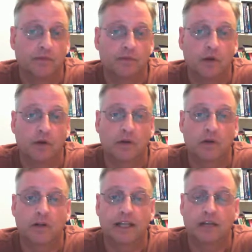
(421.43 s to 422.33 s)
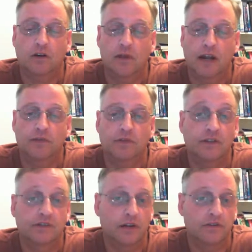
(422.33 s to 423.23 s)
So in order to get credit for
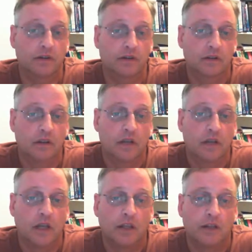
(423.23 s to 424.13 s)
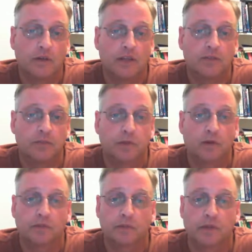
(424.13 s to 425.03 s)
discussion, you need to
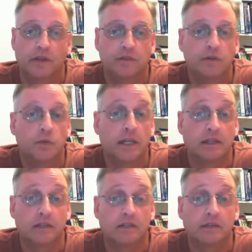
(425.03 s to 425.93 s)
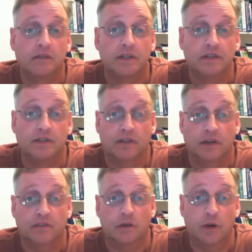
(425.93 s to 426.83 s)
post within 2 weeks of each
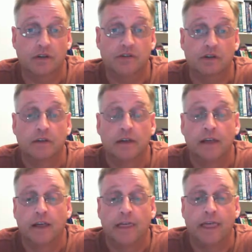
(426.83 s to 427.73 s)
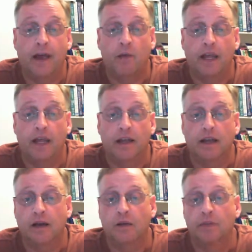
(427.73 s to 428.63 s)
discussion question. And that way,
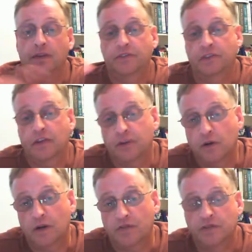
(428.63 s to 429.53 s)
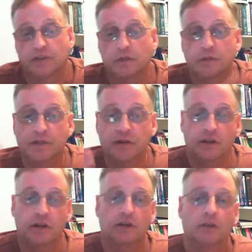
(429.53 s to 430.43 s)
the discussion questions and the
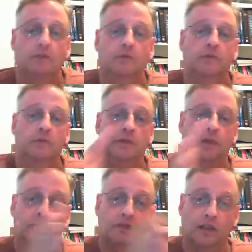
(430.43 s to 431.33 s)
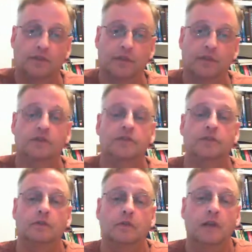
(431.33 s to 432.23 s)
material, which will be relevant
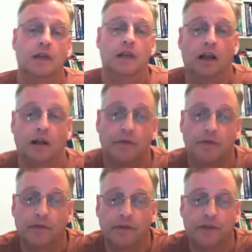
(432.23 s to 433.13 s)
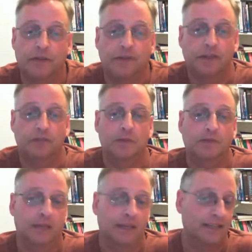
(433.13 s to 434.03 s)
to the
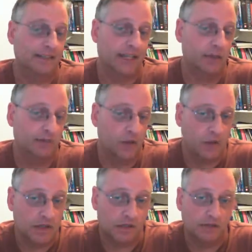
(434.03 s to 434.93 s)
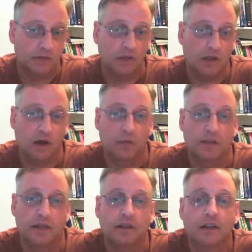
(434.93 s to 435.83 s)
assessments like exams and quizzes, will all
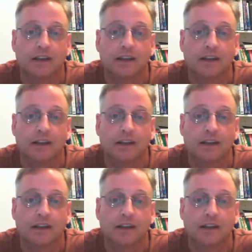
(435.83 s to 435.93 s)
be